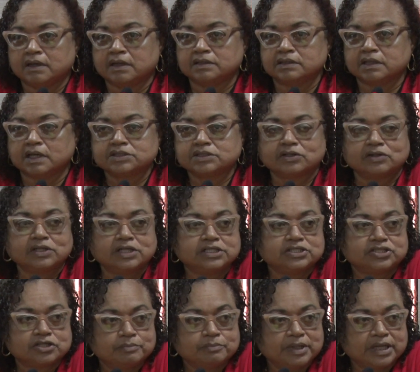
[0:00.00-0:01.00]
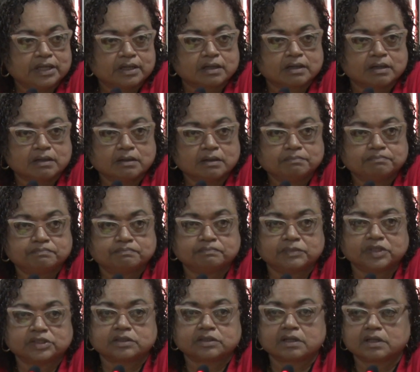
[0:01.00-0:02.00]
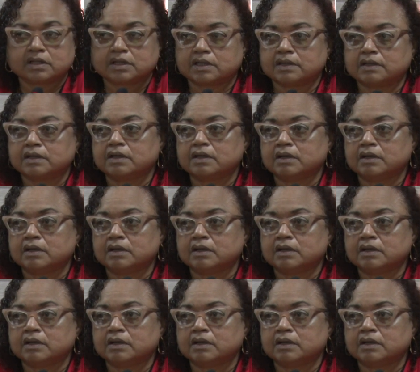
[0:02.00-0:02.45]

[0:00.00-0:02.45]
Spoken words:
not only Jamaica, but our